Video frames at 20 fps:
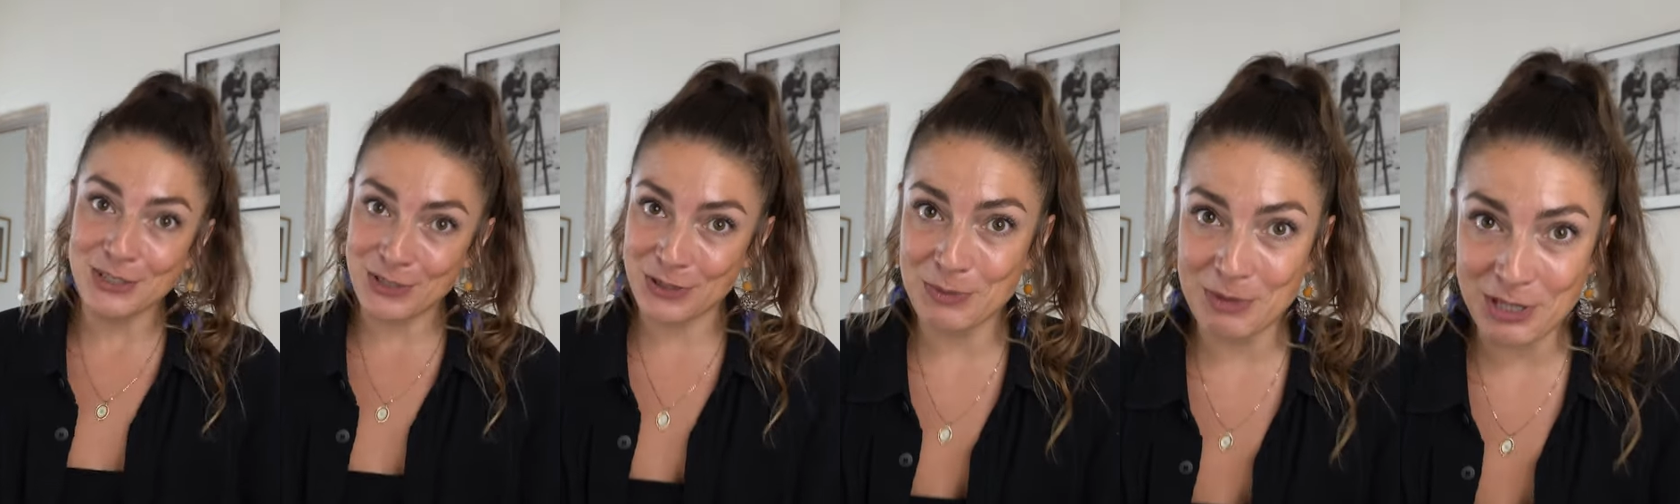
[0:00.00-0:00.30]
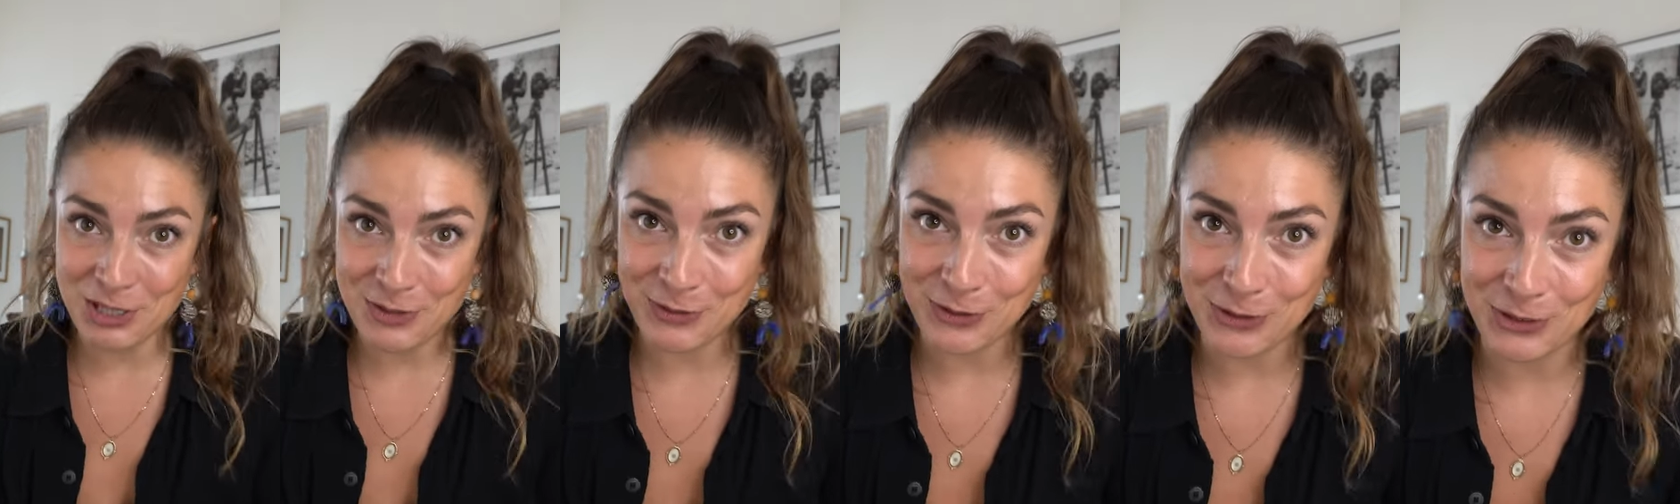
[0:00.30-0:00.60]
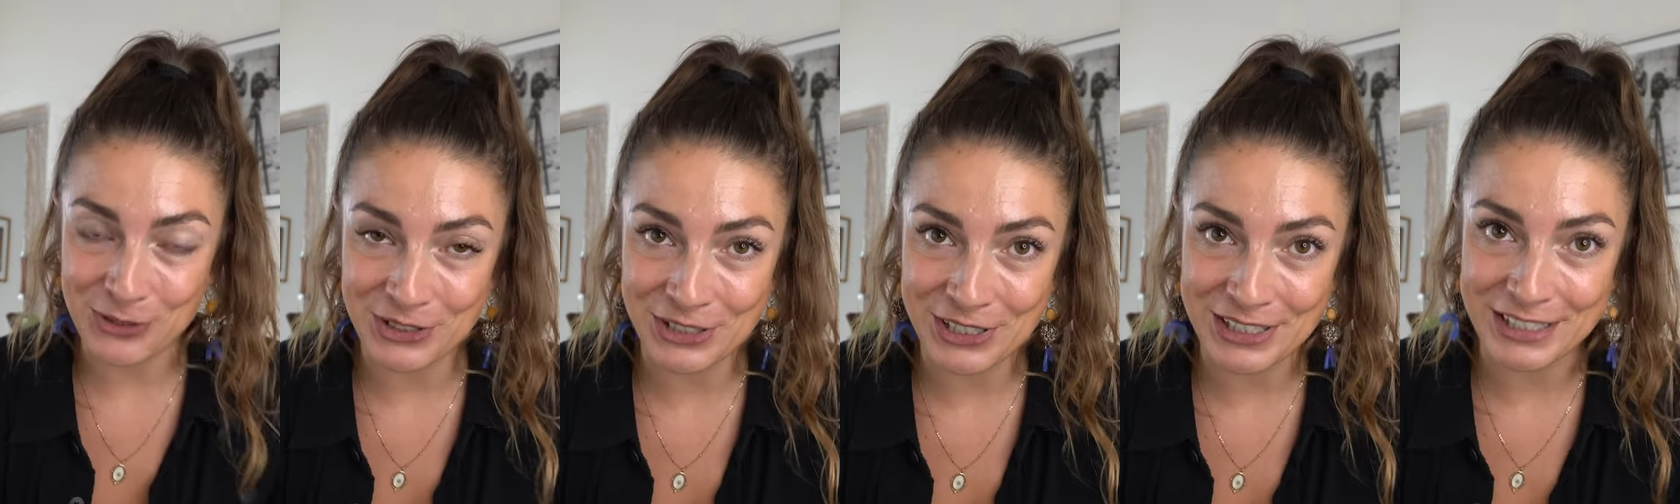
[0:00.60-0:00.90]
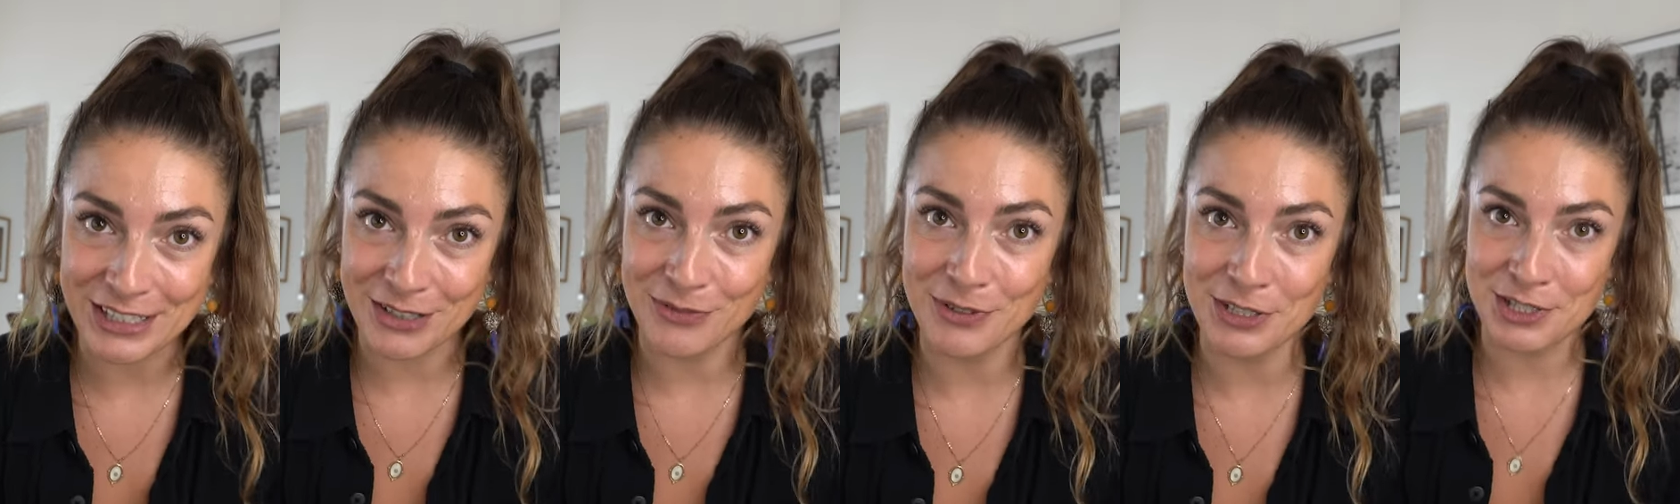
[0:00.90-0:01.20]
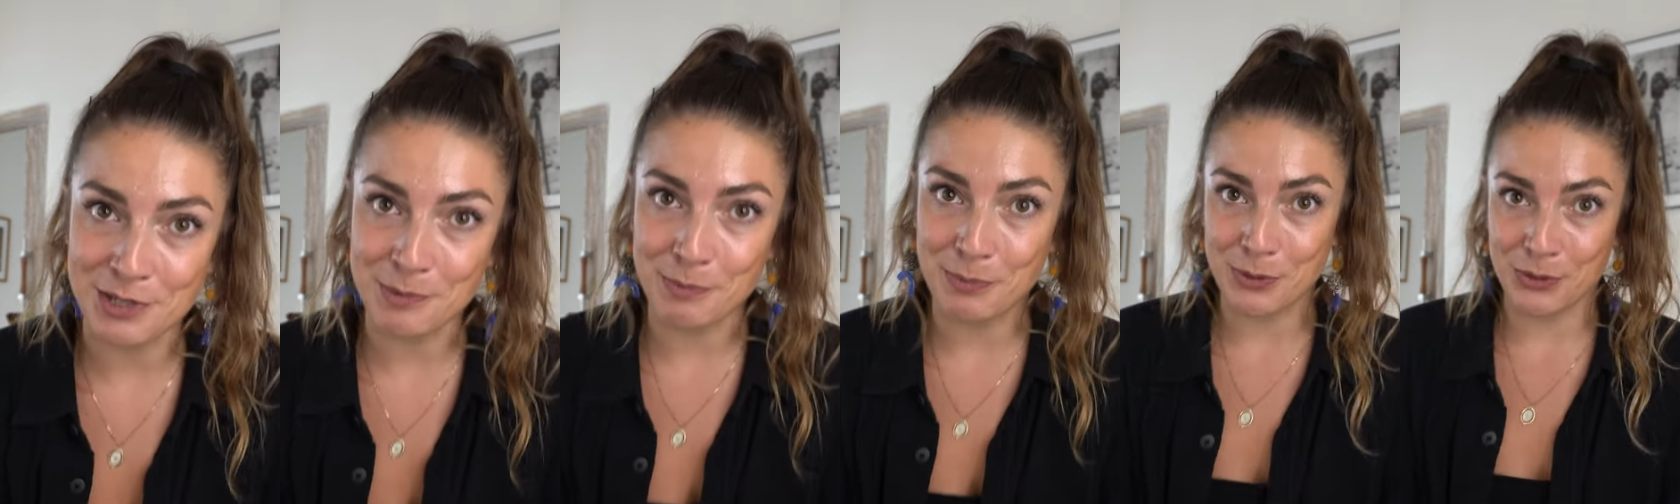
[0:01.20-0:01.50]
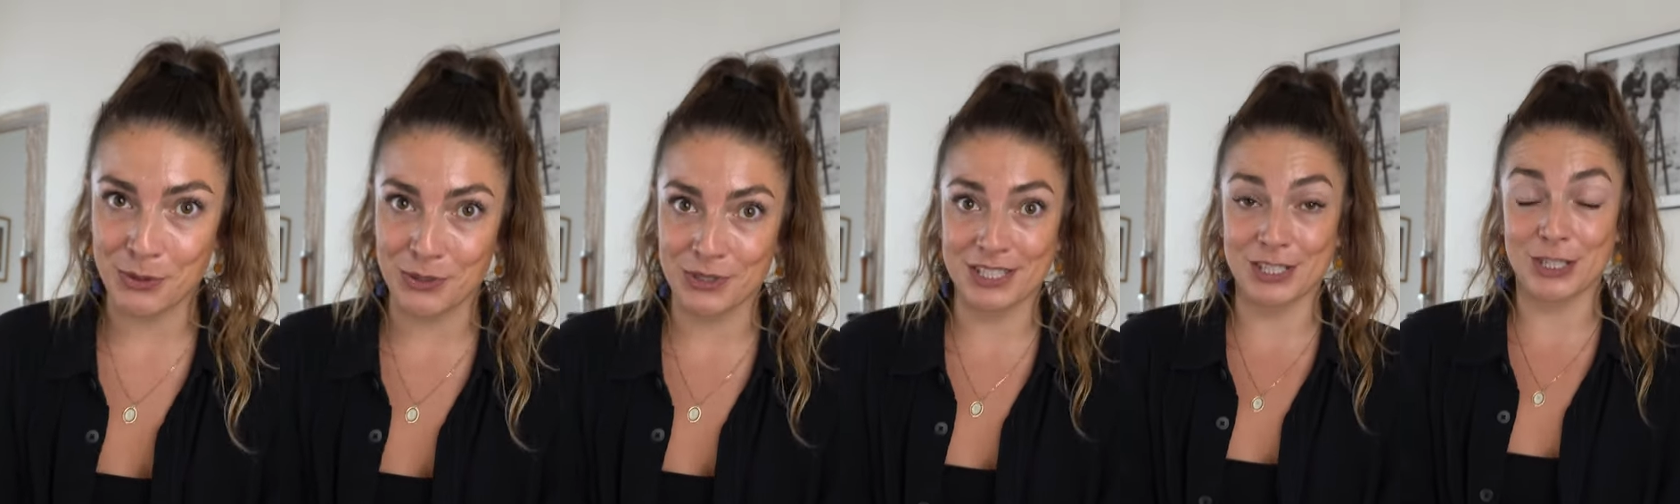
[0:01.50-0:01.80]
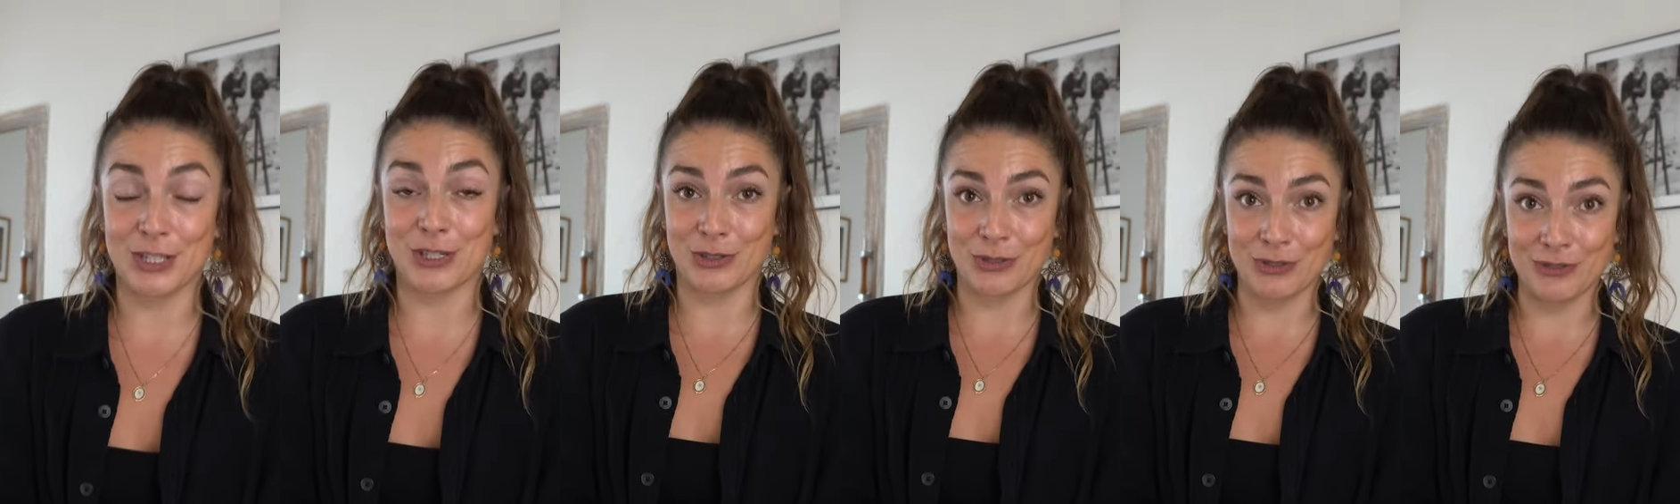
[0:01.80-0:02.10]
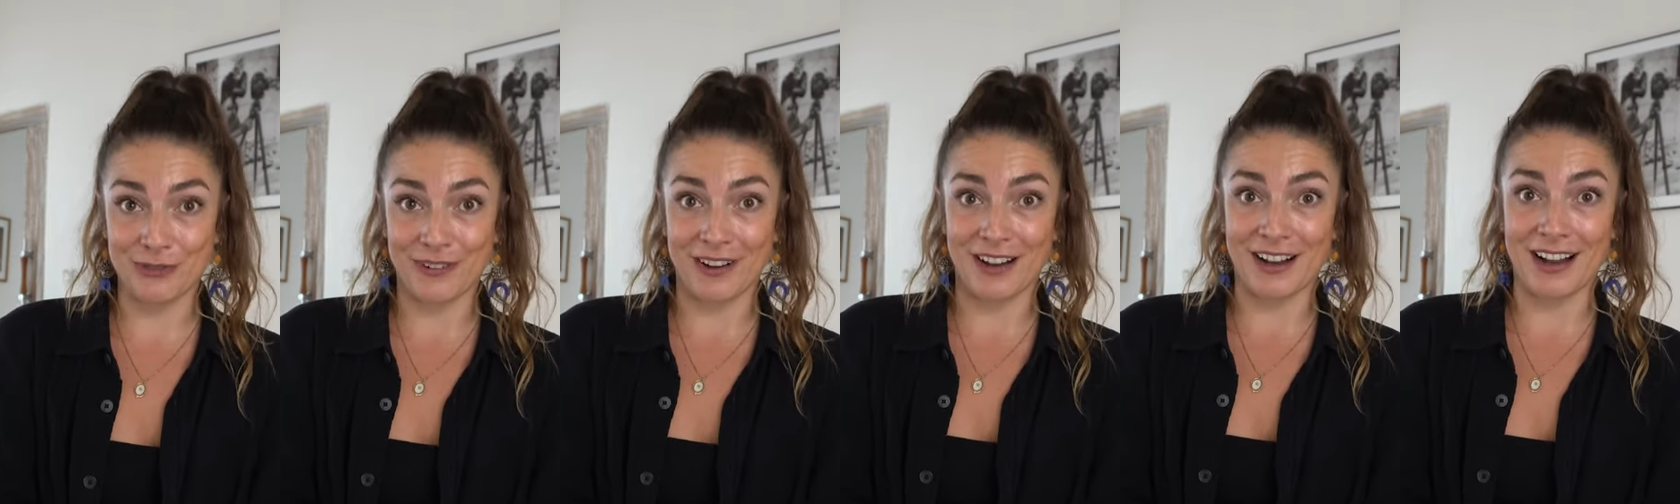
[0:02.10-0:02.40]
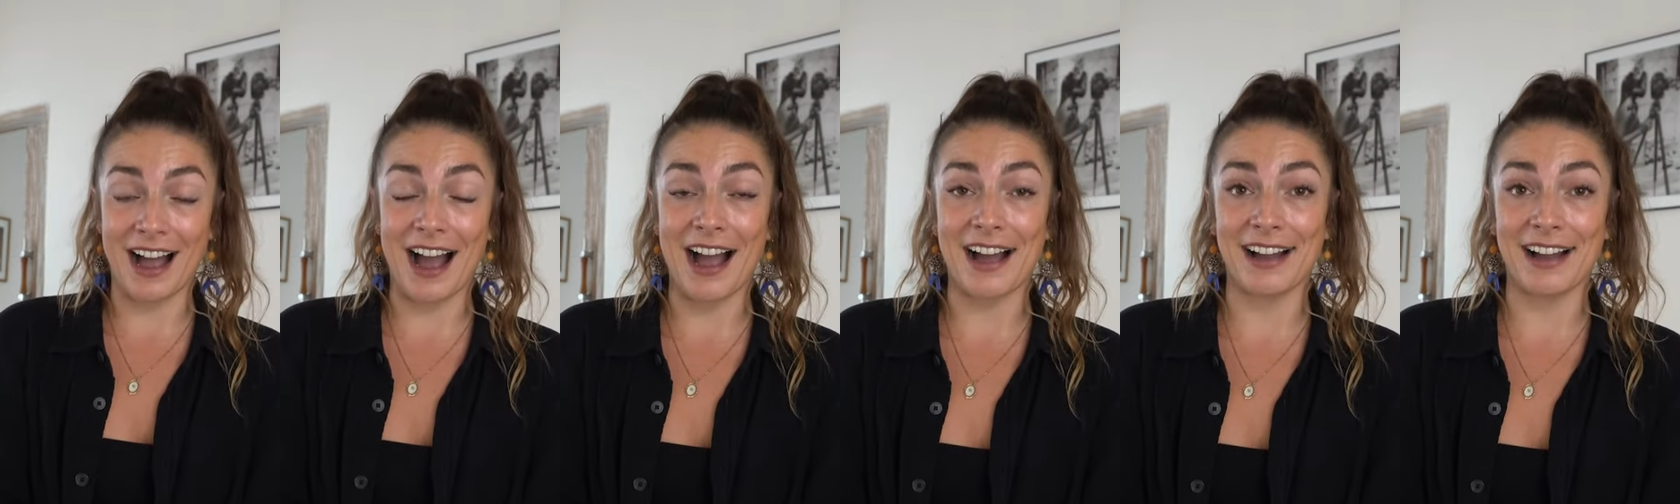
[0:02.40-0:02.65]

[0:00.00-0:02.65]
you so much for your love and support so far.